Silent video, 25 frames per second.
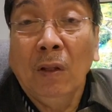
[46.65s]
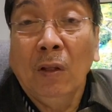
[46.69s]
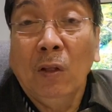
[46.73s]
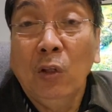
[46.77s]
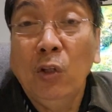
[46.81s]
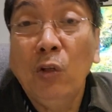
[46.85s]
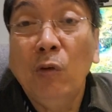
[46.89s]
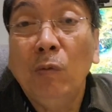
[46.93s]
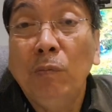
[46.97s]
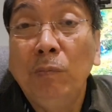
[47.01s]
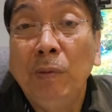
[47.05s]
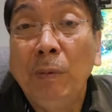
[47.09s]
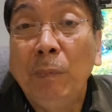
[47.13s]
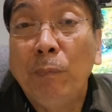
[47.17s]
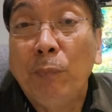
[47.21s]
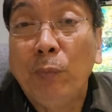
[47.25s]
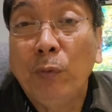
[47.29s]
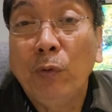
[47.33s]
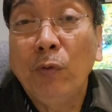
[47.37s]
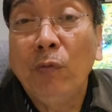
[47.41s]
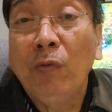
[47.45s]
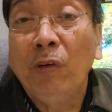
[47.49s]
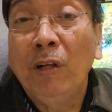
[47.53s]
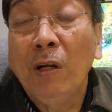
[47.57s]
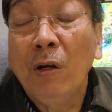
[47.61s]
you'll be
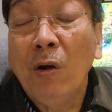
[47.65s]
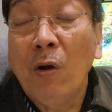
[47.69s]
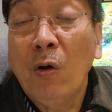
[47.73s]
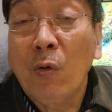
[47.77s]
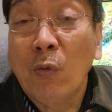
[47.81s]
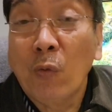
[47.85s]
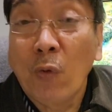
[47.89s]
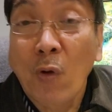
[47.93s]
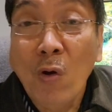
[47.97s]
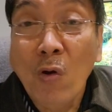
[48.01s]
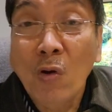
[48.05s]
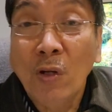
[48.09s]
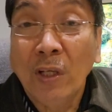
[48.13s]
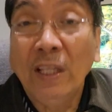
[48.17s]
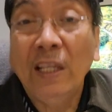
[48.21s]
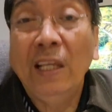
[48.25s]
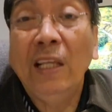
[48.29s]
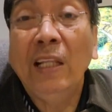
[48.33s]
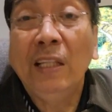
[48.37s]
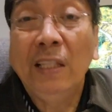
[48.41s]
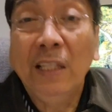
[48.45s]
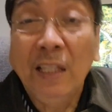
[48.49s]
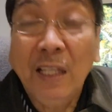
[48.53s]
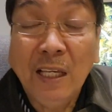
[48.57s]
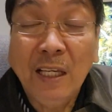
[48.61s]
proven wrong
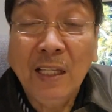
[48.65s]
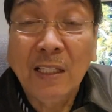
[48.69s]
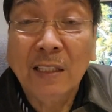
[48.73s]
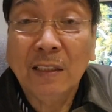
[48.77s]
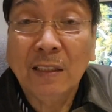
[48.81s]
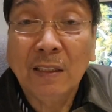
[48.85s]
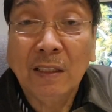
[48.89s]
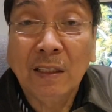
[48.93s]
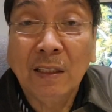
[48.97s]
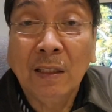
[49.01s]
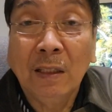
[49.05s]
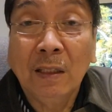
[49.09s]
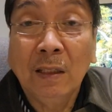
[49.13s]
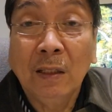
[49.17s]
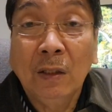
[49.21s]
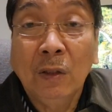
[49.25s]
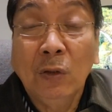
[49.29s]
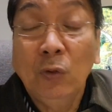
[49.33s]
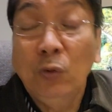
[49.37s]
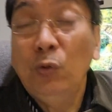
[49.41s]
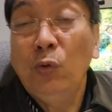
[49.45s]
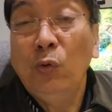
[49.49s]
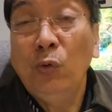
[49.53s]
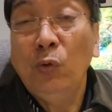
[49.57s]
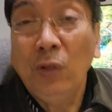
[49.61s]
in the end.
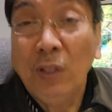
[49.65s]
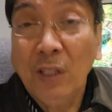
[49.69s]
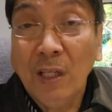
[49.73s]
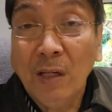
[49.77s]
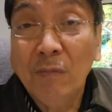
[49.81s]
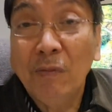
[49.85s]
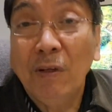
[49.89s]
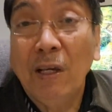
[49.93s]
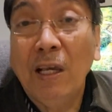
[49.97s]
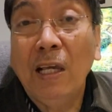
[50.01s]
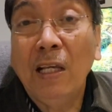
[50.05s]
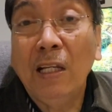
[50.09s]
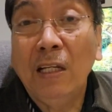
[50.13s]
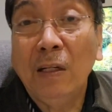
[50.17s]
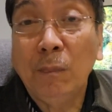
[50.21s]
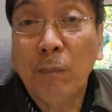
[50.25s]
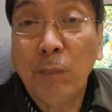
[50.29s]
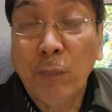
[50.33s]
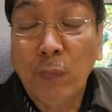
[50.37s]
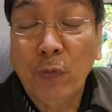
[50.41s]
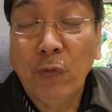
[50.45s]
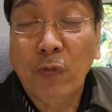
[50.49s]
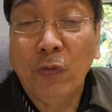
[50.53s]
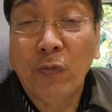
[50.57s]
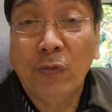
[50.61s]
Do you have any
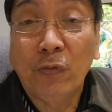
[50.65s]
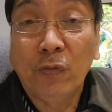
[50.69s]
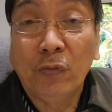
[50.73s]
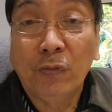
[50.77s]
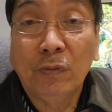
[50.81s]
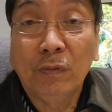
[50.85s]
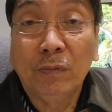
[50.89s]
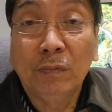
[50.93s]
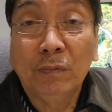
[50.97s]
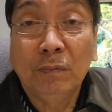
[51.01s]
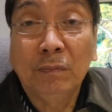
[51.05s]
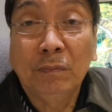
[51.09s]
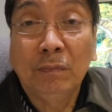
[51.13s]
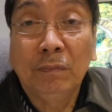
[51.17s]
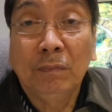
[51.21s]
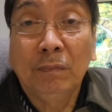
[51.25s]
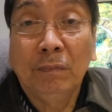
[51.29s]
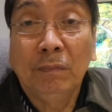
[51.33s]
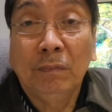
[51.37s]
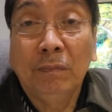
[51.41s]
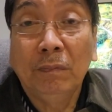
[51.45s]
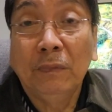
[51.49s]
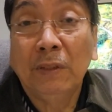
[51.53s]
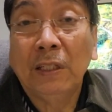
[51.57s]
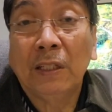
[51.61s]
proof
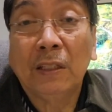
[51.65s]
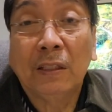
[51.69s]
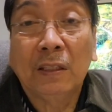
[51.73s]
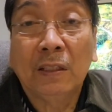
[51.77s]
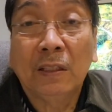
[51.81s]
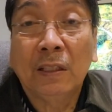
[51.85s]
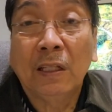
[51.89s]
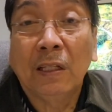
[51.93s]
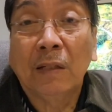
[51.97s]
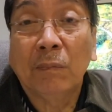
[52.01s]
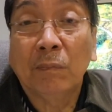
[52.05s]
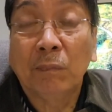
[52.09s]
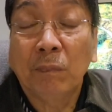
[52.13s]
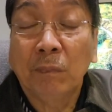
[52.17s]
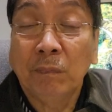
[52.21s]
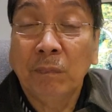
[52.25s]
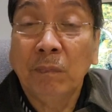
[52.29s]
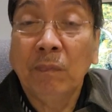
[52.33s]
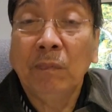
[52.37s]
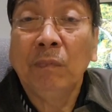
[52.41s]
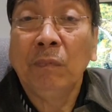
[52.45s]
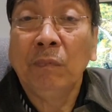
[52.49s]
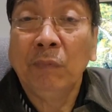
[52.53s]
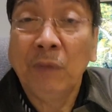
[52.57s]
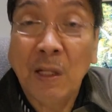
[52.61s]
that that
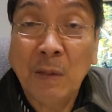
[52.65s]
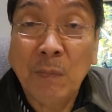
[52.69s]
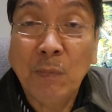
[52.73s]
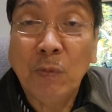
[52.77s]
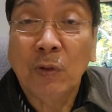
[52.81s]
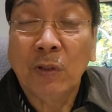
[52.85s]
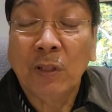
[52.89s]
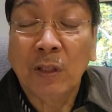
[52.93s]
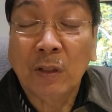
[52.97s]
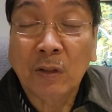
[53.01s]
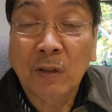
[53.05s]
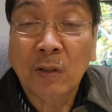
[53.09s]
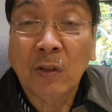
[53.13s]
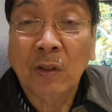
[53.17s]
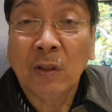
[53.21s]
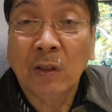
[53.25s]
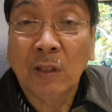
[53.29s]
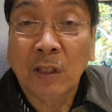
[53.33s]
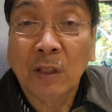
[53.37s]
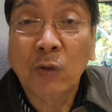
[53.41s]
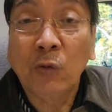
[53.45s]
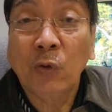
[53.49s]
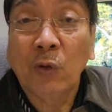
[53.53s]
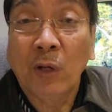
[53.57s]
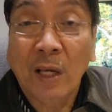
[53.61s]
neighbor that,
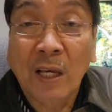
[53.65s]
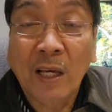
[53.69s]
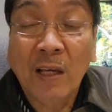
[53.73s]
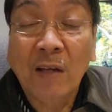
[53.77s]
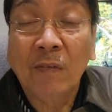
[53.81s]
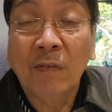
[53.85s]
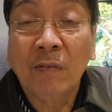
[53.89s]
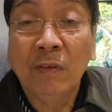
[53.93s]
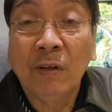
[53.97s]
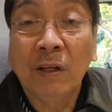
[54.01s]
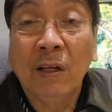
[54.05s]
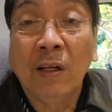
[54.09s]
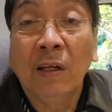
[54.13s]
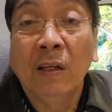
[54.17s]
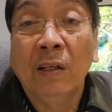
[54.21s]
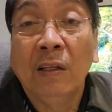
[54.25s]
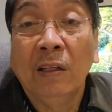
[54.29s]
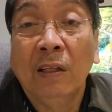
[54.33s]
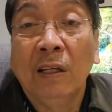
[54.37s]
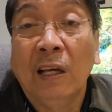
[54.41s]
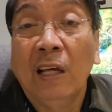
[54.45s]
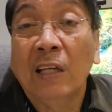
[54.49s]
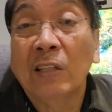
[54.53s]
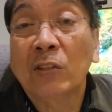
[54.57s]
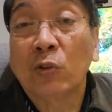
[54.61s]
that you have
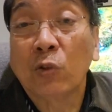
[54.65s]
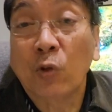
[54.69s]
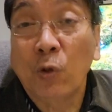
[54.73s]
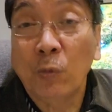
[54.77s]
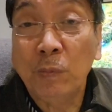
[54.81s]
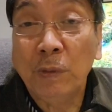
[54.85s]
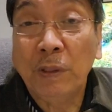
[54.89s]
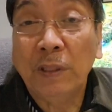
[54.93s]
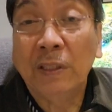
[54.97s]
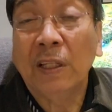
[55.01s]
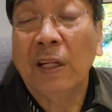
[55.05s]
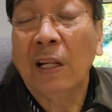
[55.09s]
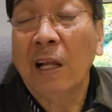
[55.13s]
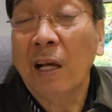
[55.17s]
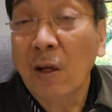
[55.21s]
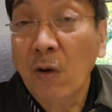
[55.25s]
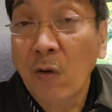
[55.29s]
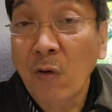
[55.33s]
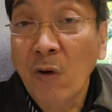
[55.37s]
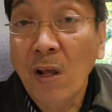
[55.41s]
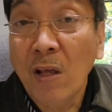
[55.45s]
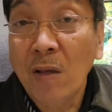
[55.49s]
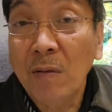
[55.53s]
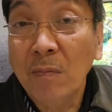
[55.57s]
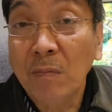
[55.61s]
has committed a
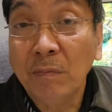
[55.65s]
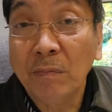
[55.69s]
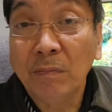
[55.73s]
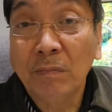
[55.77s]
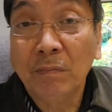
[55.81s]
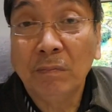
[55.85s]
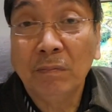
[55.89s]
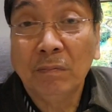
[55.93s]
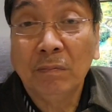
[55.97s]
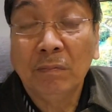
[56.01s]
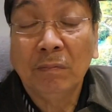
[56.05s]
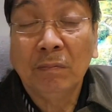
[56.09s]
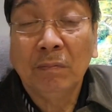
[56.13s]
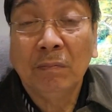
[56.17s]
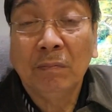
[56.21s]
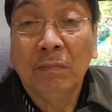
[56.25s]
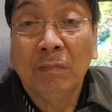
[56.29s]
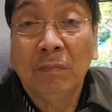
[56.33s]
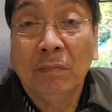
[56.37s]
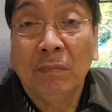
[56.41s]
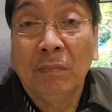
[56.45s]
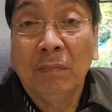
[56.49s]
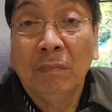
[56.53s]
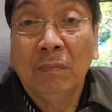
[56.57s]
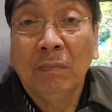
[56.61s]
crime?
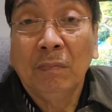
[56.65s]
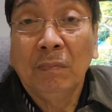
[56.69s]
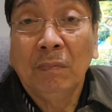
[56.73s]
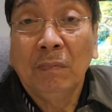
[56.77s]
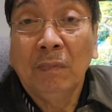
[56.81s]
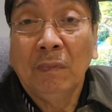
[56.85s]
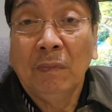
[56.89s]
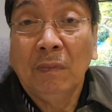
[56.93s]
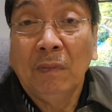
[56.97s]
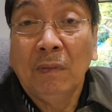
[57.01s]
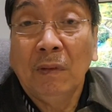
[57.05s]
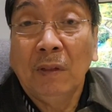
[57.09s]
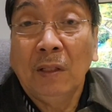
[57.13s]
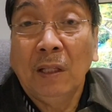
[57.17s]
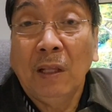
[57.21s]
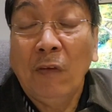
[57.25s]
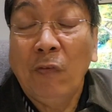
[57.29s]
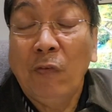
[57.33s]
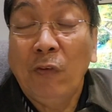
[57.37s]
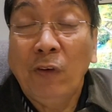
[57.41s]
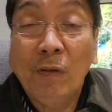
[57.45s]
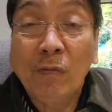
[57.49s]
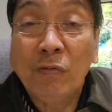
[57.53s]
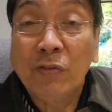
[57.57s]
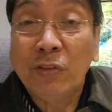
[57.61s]

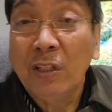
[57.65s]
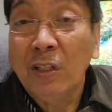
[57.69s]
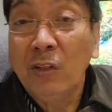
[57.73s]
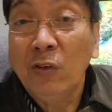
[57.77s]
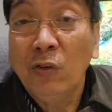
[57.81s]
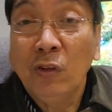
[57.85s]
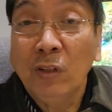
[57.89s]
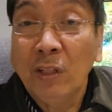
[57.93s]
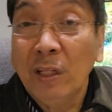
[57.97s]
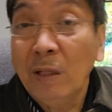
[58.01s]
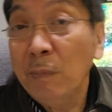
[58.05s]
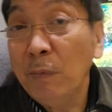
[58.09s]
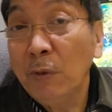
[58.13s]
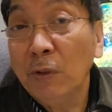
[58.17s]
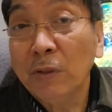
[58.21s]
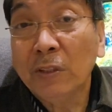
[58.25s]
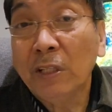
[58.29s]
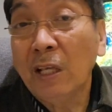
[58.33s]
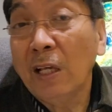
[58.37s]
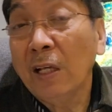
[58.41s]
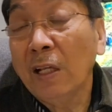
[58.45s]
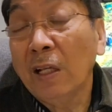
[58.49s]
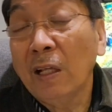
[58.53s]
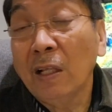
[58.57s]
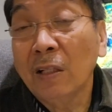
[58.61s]
If you have seen your neighbor
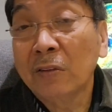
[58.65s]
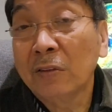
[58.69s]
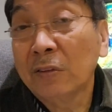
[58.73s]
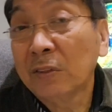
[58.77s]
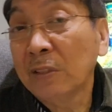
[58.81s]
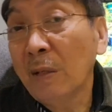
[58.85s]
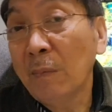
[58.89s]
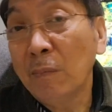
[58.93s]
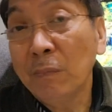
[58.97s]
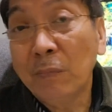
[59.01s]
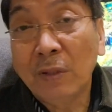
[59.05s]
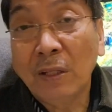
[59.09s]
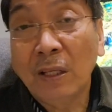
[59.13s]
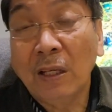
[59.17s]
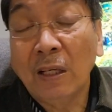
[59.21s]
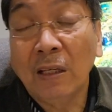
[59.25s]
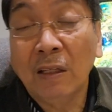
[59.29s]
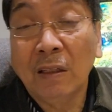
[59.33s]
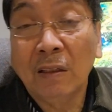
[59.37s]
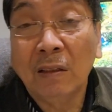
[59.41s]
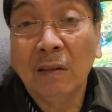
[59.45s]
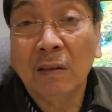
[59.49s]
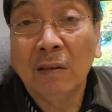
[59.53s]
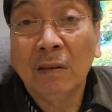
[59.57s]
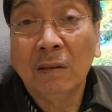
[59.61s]
take
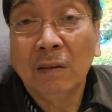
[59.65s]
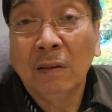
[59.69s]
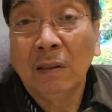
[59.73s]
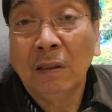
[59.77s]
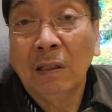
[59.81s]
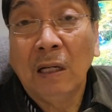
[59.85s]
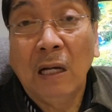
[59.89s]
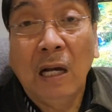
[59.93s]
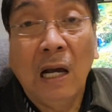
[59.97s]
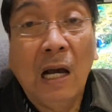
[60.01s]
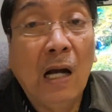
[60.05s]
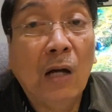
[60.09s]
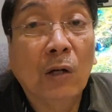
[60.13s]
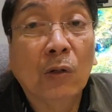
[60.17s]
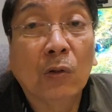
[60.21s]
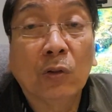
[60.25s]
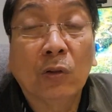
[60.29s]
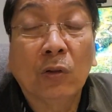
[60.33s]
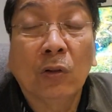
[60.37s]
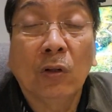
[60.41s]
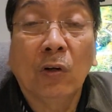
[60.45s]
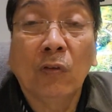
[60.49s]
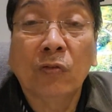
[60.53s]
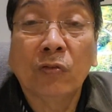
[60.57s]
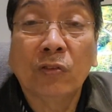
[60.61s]
something out
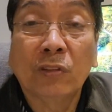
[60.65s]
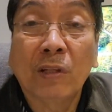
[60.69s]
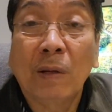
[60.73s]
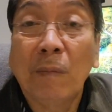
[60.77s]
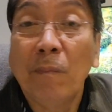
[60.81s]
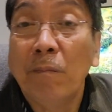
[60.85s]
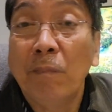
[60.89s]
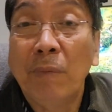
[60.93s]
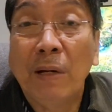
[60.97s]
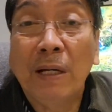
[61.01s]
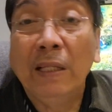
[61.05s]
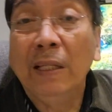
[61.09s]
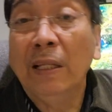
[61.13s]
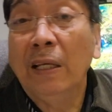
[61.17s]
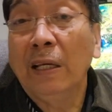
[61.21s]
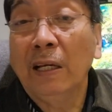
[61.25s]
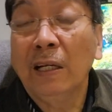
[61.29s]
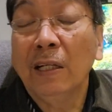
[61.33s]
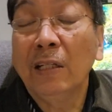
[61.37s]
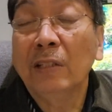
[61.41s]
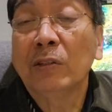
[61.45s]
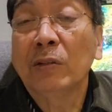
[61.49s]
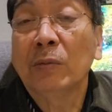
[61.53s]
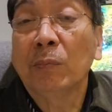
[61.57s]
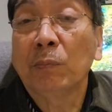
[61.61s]
of somebody
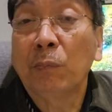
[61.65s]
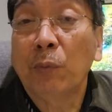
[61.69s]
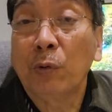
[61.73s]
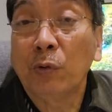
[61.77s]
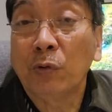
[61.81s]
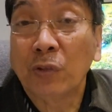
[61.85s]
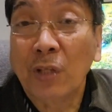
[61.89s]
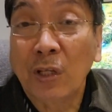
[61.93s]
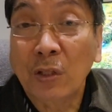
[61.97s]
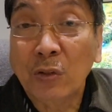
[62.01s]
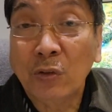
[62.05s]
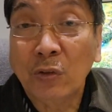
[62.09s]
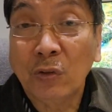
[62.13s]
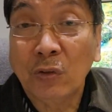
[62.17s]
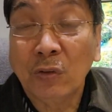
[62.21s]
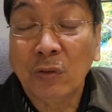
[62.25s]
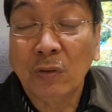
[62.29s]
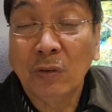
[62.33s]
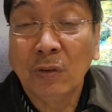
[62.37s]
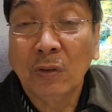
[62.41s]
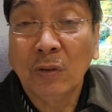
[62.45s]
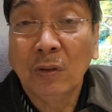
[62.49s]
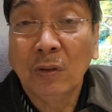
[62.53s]
else's possession,